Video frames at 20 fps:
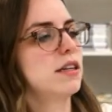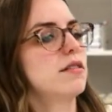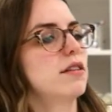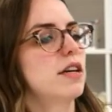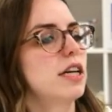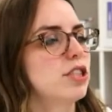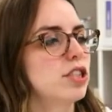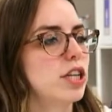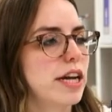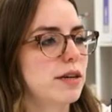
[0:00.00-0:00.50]

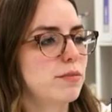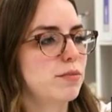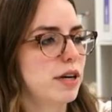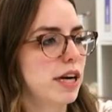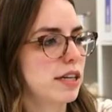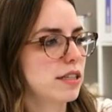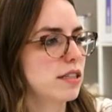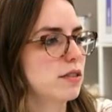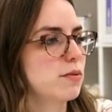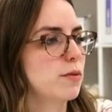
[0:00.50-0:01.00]
I try to
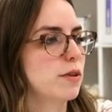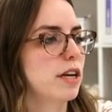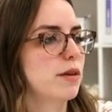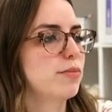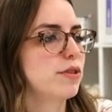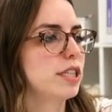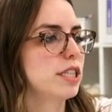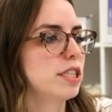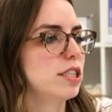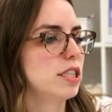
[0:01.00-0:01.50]
practice what I
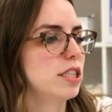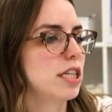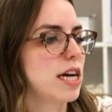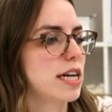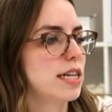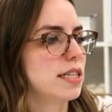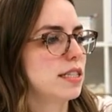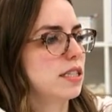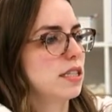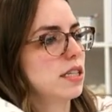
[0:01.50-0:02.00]
preach, you
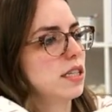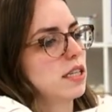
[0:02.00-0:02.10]
guys.